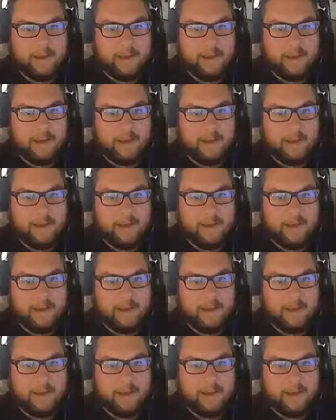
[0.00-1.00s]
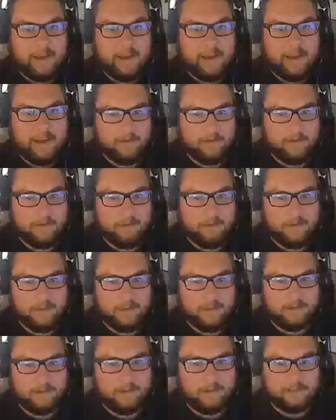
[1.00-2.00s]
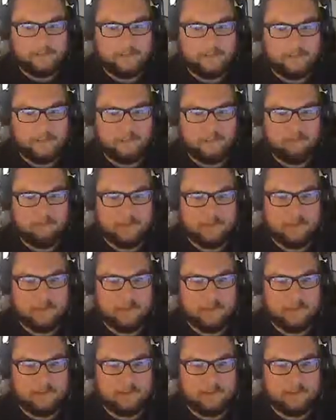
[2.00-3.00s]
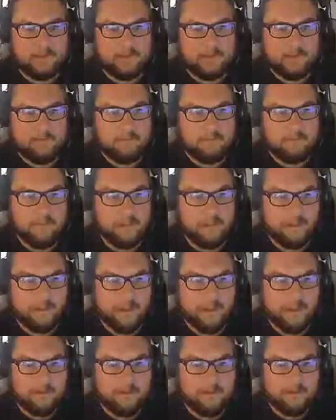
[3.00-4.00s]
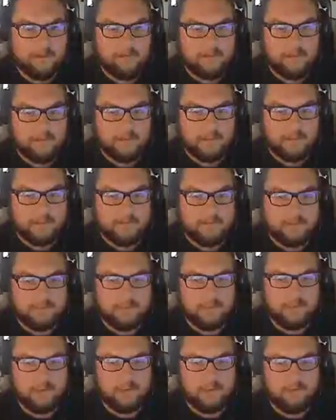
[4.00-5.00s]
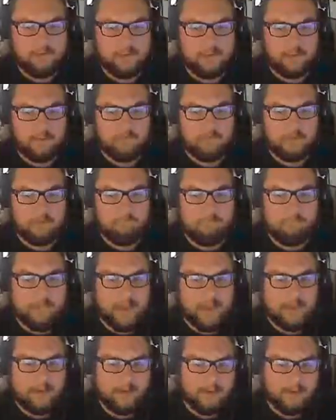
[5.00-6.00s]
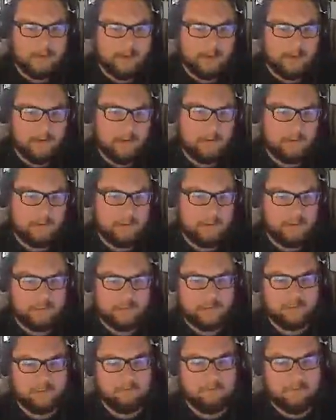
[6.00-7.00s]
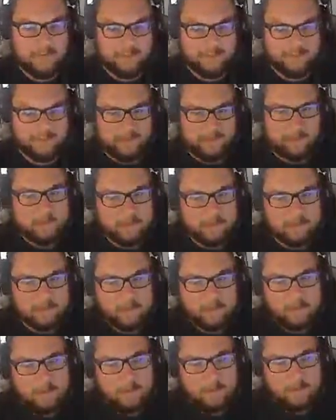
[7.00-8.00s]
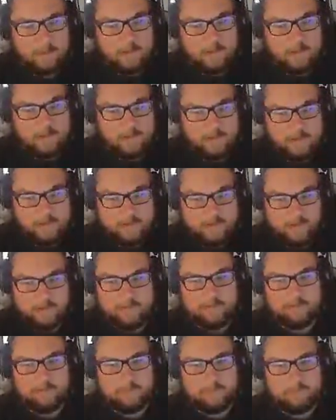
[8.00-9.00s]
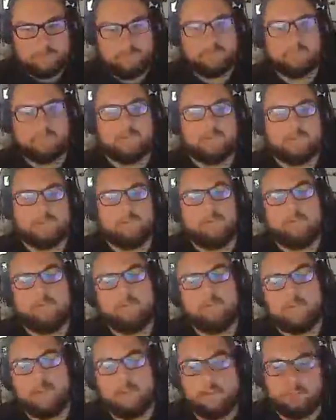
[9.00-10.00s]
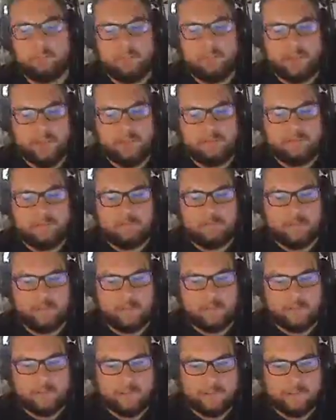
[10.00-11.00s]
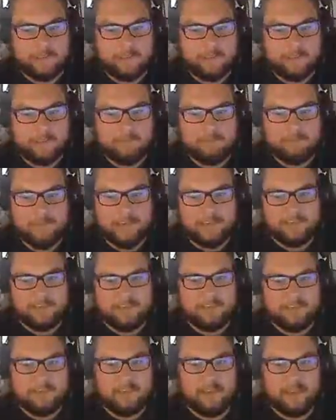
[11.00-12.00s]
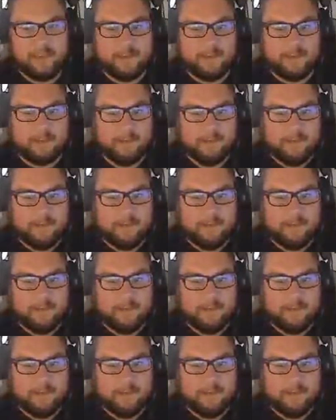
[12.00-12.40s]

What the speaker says: I think it'll be interesting because a lot of the reviews I've seen have either been meh or this is amazing. So I'm hoping that I'll play it and fall on the this is amazing side.